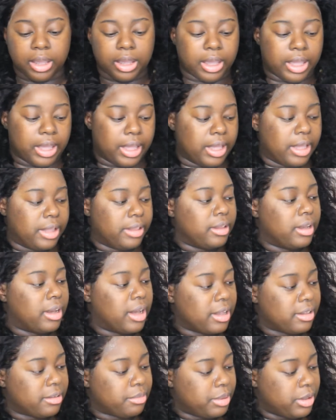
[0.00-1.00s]
And the
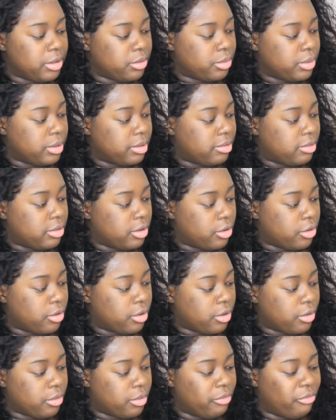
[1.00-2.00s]
Got to Be Twisted
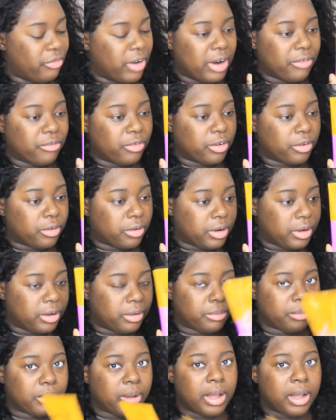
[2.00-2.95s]
Curl Reviver Cream.